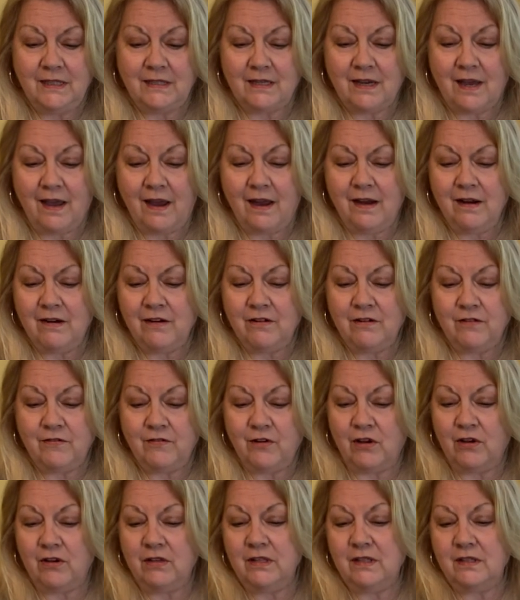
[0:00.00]
tired of
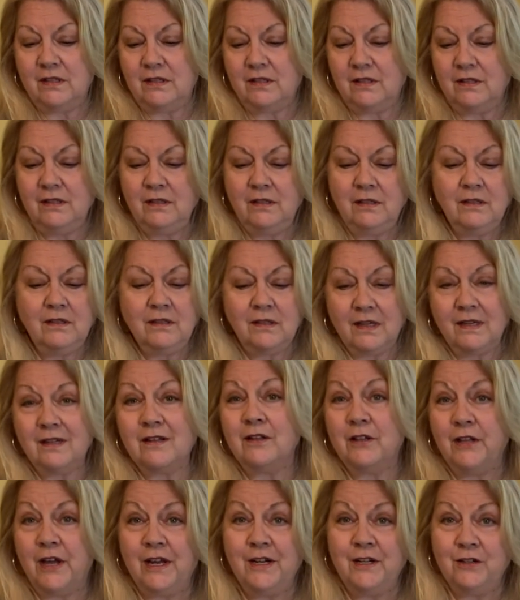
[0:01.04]
all this. This looks like a
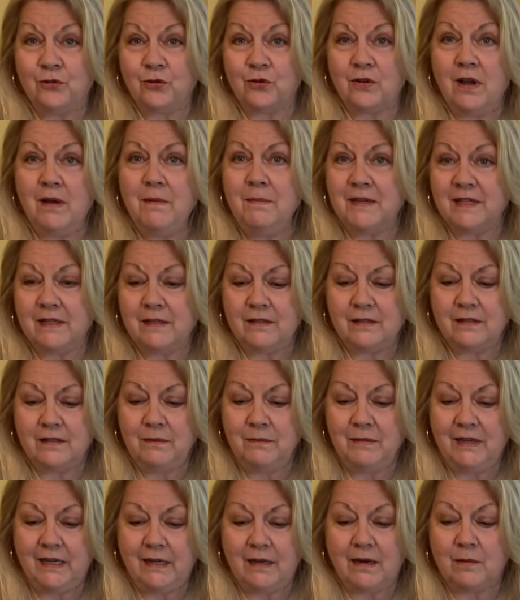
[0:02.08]
lot of drama to
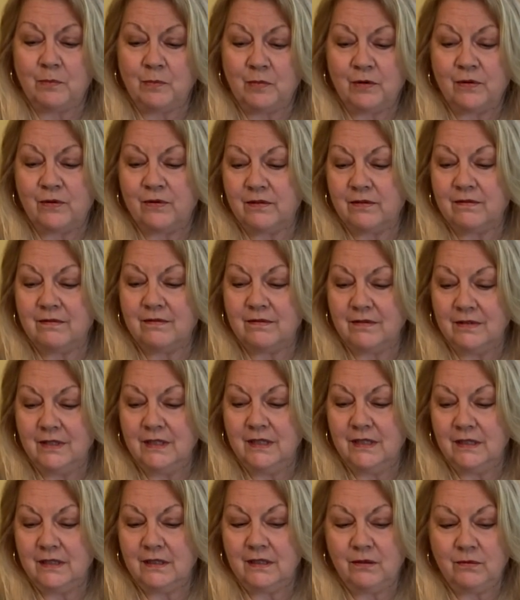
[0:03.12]
me, Capricorn.
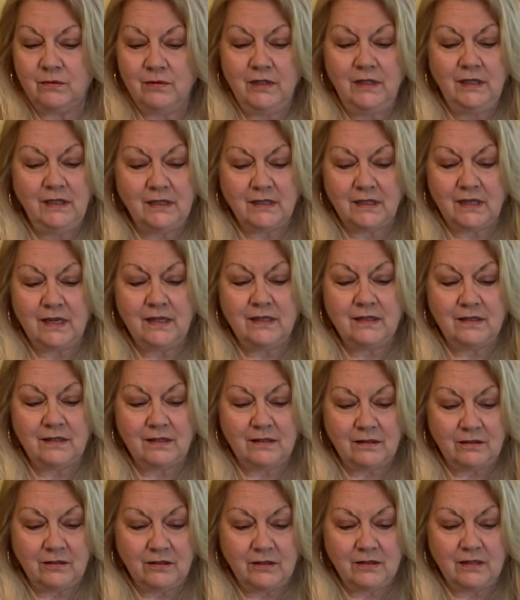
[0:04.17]
It really does.
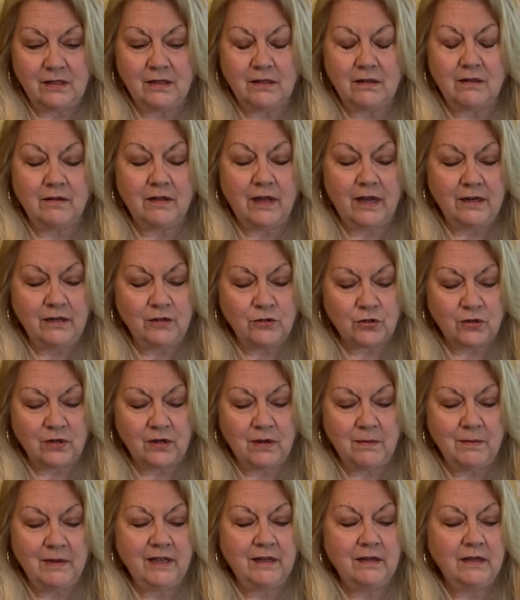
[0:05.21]
It looks like a lot of
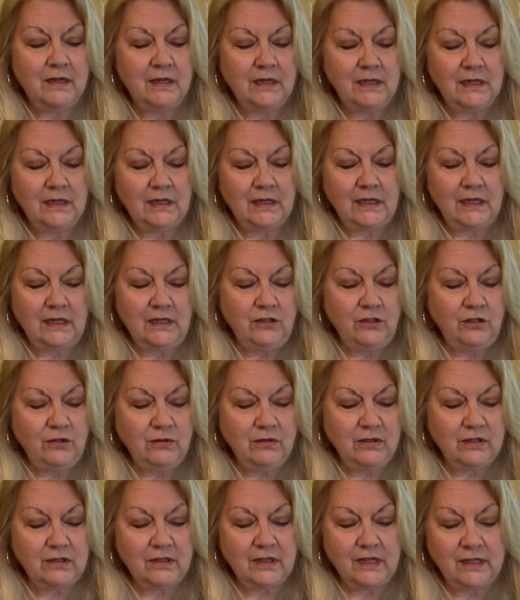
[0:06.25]
drama and you
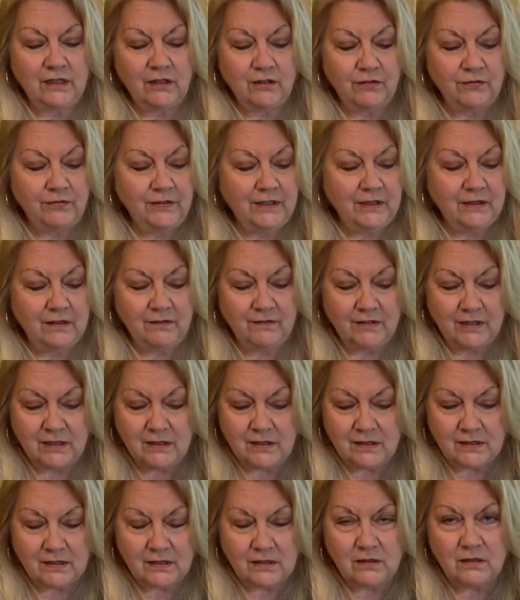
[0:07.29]
look like you're feeling very
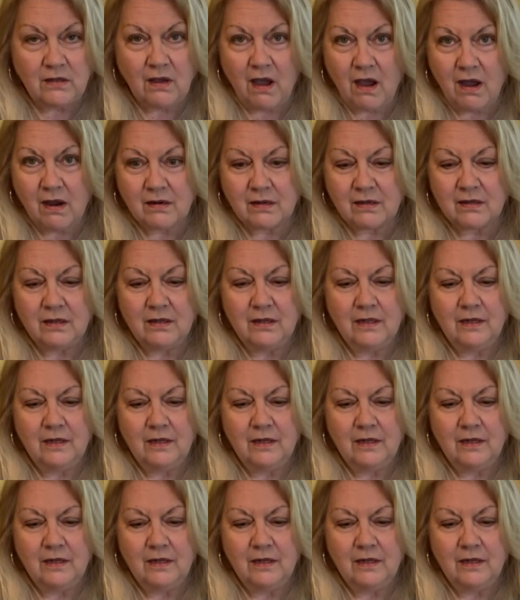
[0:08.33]
stuck